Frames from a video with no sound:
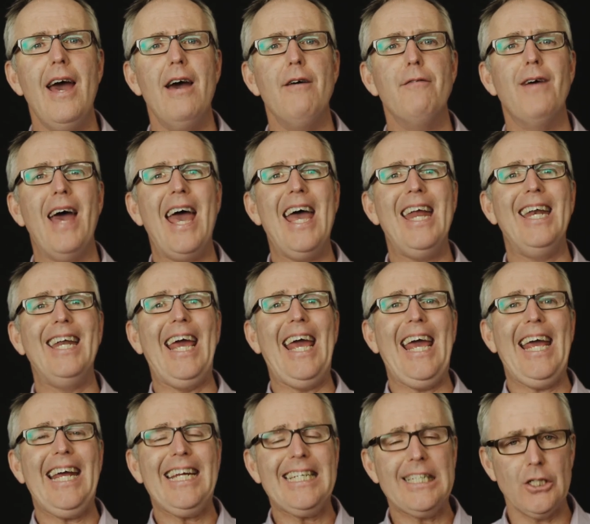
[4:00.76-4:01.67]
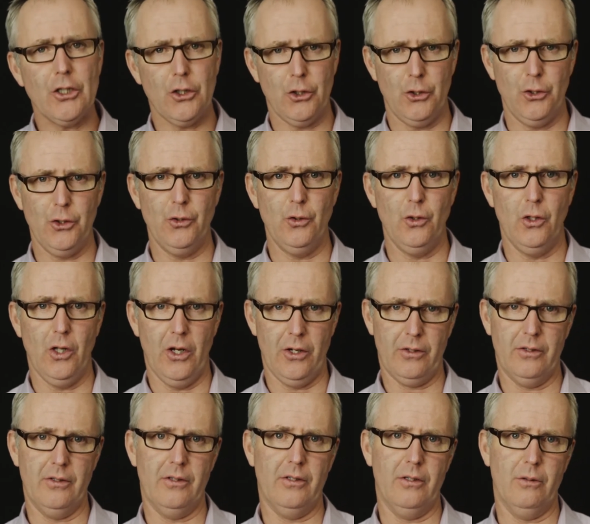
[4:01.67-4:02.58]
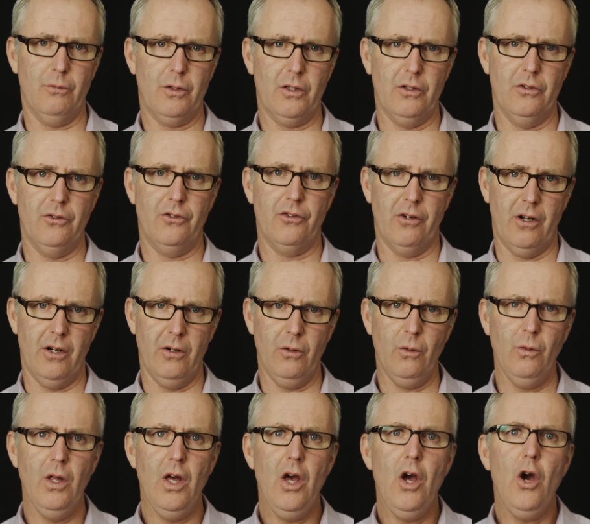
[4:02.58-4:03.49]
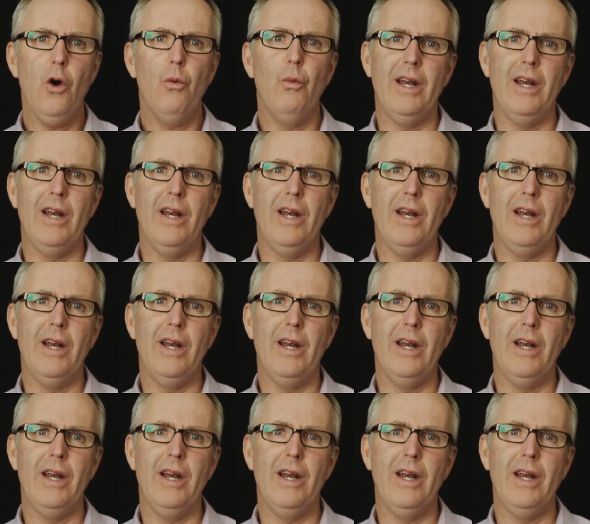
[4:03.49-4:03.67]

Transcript: have an external locus of control,